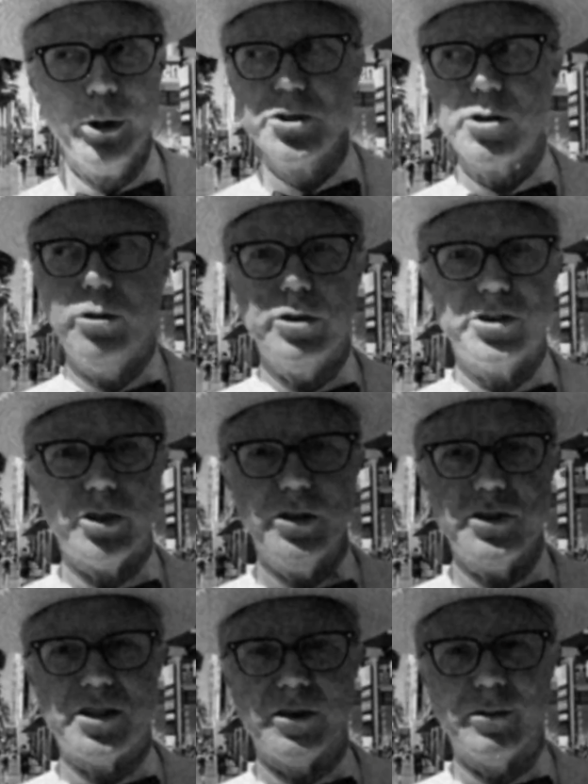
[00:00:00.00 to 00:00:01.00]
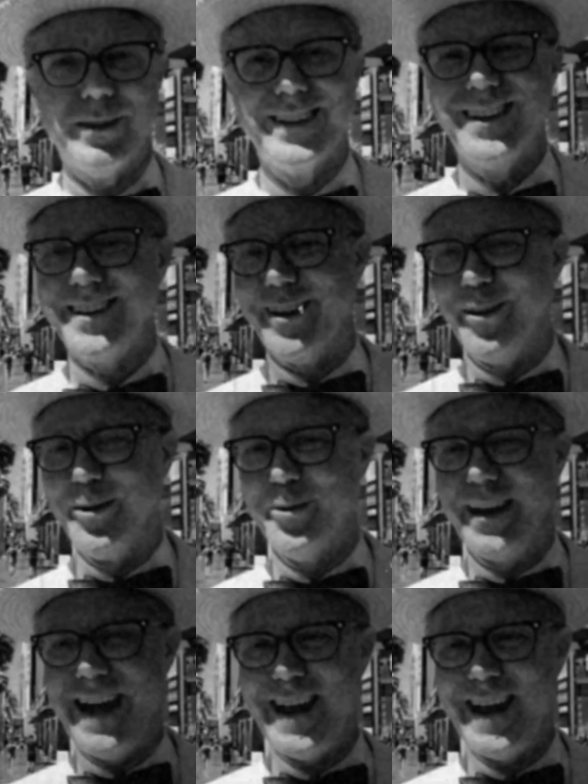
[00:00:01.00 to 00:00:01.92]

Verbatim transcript: So who to turn to? Go to an